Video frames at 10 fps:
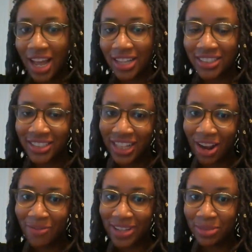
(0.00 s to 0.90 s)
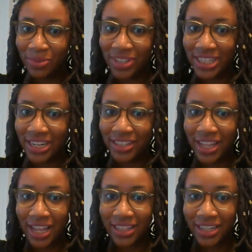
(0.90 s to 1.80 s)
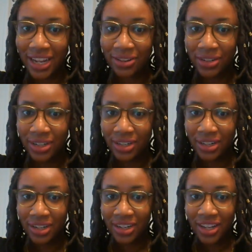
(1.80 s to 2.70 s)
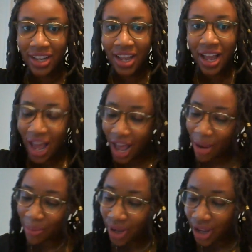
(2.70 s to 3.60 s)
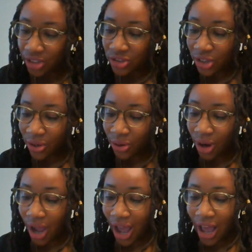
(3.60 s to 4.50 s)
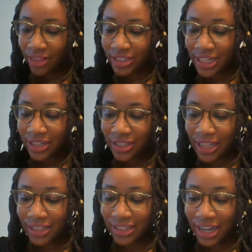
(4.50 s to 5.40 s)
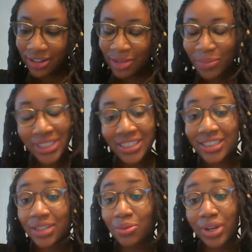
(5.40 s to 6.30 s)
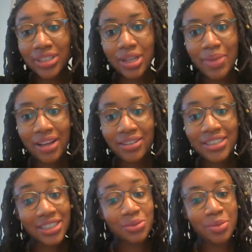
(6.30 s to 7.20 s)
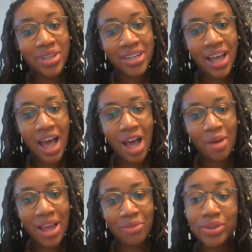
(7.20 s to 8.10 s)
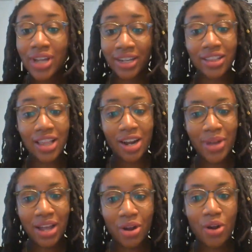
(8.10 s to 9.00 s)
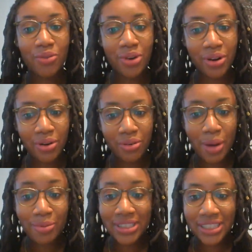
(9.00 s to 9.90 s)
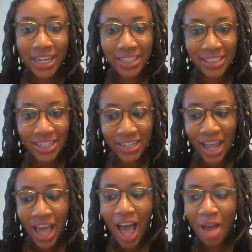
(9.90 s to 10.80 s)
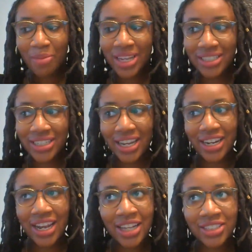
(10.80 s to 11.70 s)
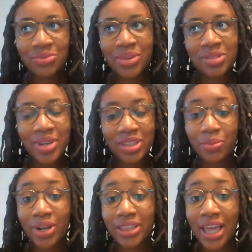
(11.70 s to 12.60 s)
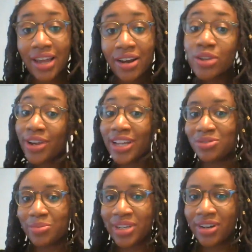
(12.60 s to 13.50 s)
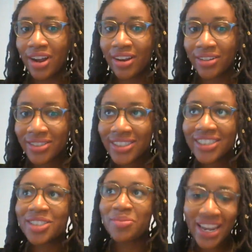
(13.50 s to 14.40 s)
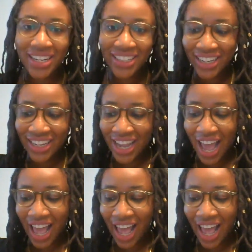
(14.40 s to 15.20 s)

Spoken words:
just to clarify some of the data that I laid out? The data that I laid out implicitly was about cis women, and we're talking a lot about overrepresentation in data. And I just want to make the point that trans women are systematically